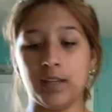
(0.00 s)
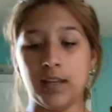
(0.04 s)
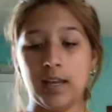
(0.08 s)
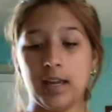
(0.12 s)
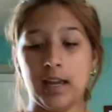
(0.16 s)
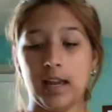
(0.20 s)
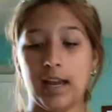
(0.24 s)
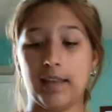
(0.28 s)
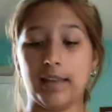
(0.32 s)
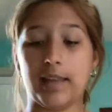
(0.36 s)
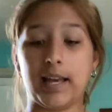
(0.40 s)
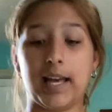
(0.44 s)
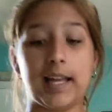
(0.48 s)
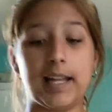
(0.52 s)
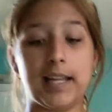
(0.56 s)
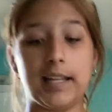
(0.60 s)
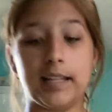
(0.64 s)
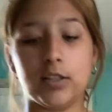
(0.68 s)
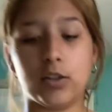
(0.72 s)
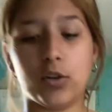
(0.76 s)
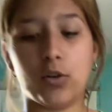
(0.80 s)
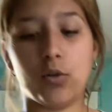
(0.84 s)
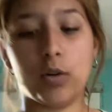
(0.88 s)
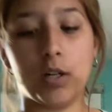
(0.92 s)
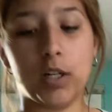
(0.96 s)
And that is
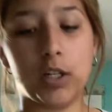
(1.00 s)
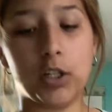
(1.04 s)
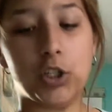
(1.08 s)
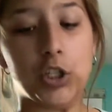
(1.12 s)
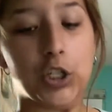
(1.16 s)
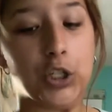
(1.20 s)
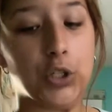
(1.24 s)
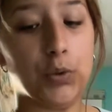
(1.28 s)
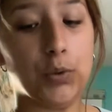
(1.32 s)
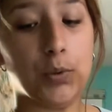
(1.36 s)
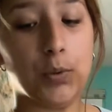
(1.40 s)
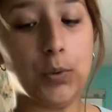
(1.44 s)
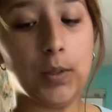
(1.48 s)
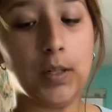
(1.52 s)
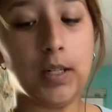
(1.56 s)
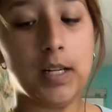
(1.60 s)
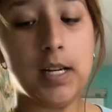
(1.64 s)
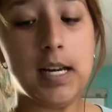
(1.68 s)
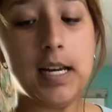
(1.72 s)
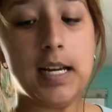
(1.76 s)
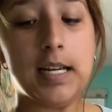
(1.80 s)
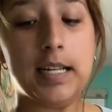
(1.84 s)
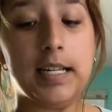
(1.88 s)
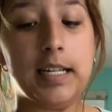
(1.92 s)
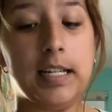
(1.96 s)
according to
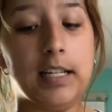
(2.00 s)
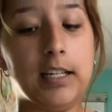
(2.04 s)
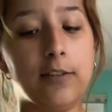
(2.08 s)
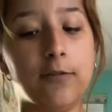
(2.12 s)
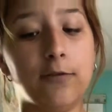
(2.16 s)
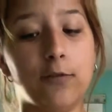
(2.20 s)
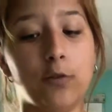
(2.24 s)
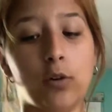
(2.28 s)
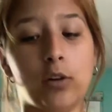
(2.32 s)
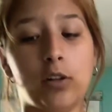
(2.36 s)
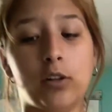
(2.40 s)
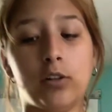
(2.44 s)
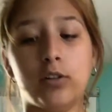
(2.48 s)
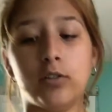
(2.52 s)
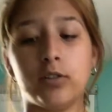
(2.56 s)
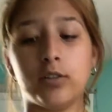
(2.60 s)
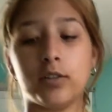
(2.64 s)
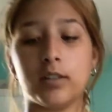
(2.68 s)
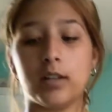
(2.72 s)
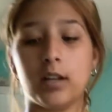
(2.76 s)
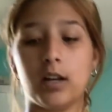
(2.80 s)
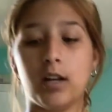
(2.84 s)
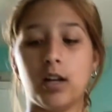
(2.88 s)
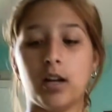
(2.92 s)
Dina Voiles